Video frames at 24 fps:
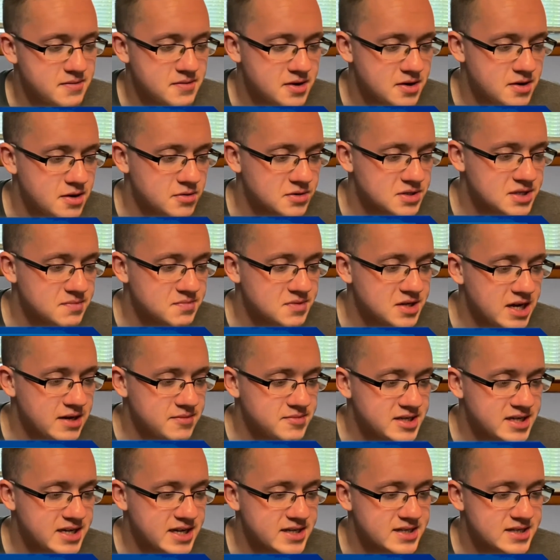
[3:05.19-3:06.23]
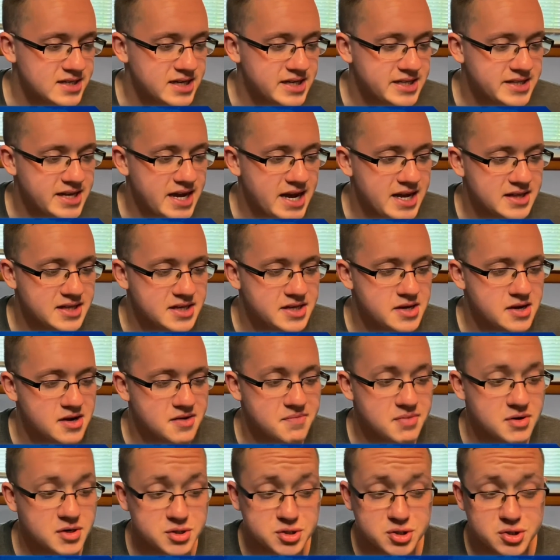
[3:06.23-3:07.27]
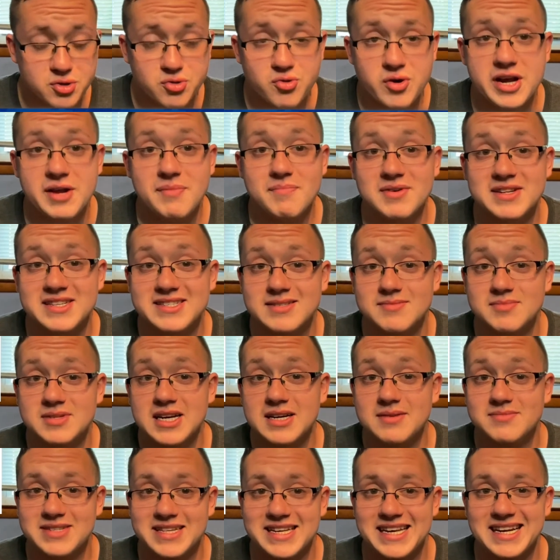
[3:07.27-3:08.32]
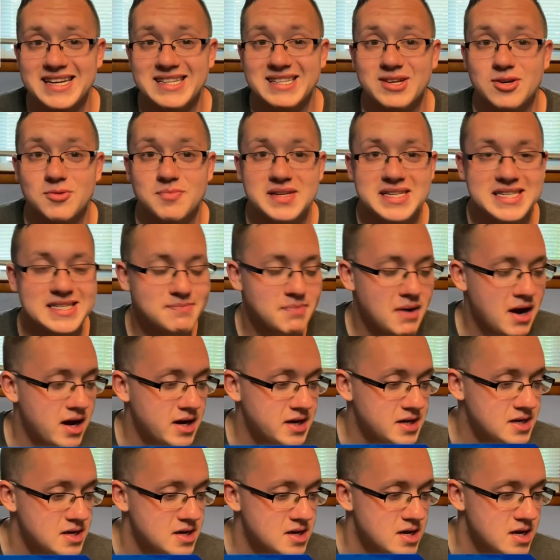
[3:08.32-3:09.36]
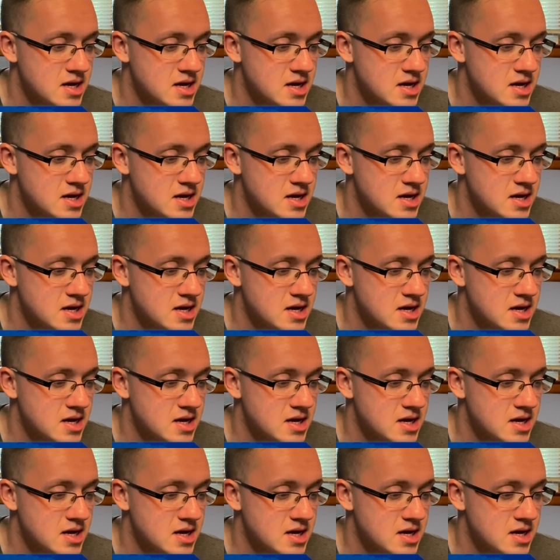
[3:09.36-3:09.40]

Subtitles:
You know, sometimes it gets like that. The Young Bucks are great, but sometimes they get a little bit spotty,